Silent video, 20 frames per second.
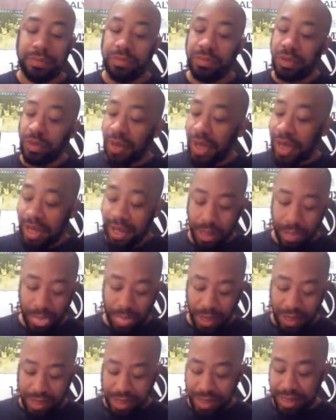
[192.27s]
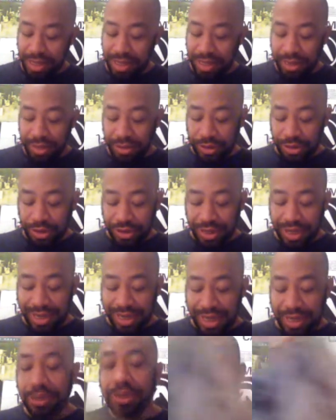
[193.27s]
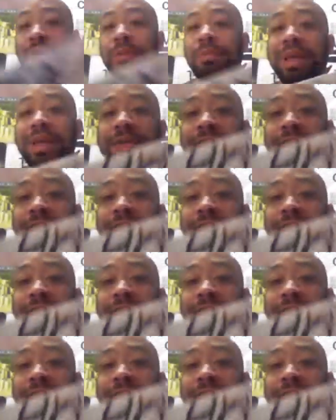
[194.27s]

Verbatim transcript: So yeah, check out some